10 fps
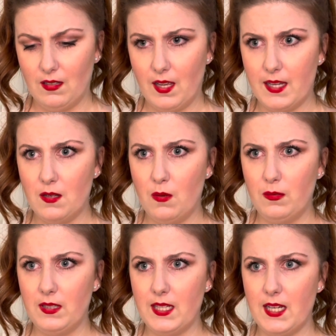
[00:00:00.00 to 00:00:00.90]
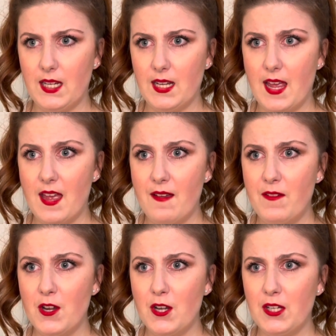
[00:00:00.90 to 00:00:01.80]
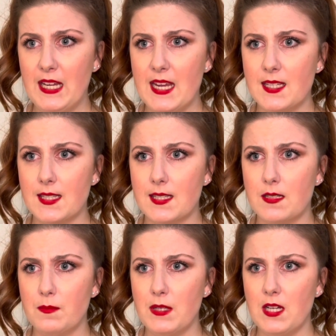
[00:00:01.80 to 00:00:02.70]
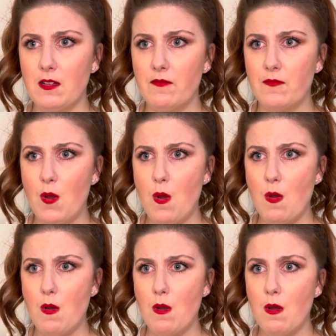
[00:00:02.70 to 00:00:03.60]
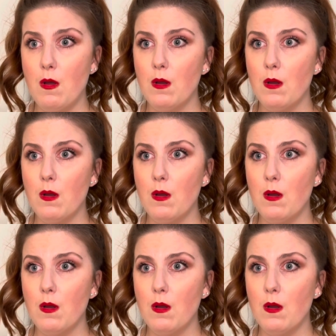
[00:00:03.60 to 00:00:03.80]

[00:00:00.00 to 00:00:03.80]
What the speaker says: I'd only ever kissed before.